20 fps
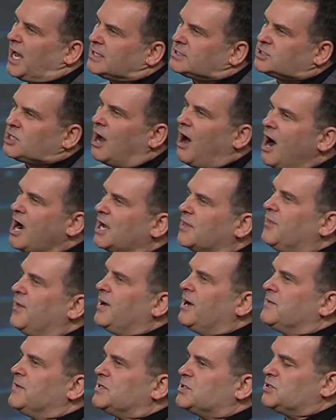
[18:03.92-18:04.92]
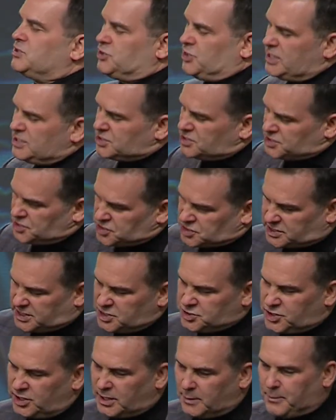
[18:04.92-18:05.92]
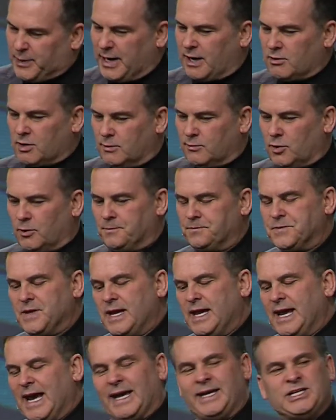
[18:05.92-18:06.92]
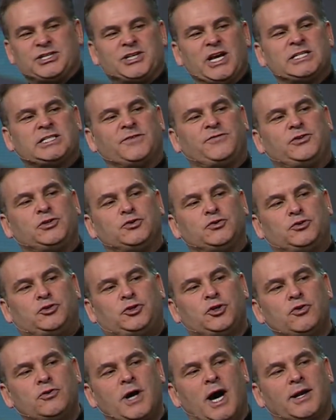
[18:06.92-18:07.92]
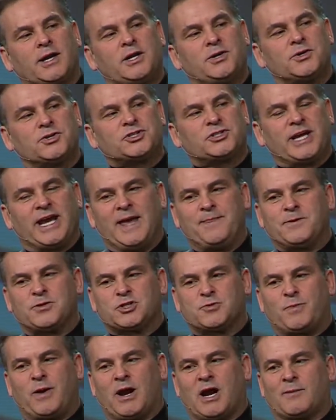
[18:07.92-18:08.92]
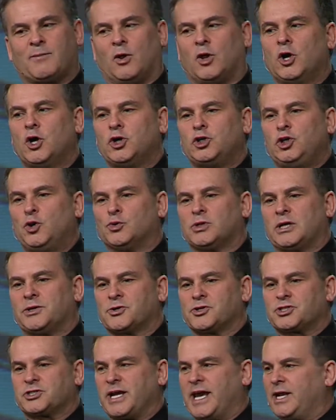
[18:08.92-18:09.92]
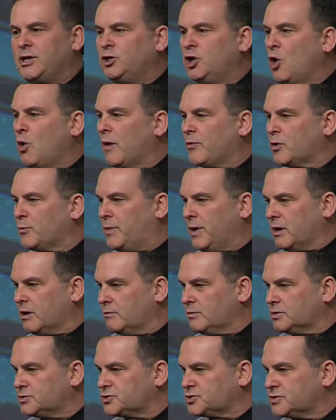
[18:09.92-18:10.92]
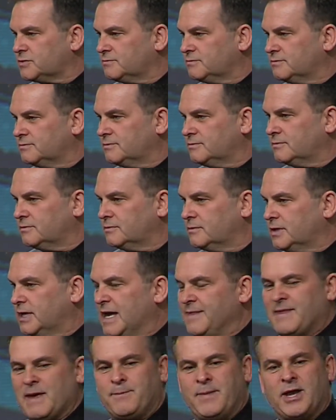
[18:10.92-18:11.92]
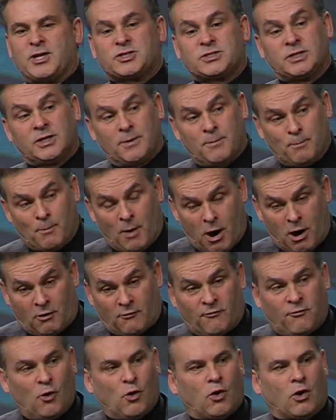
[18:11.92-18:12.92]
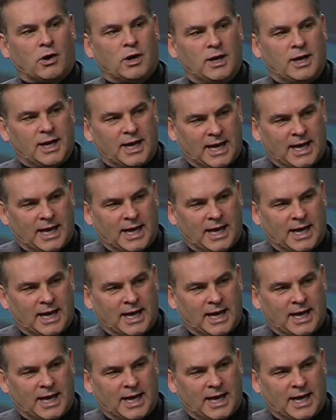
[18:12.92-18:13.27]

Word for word: a talk there that Jesus is teaching a parable. And he says, if you do not understand this parable, you will understand no other parables. That makes Mark 4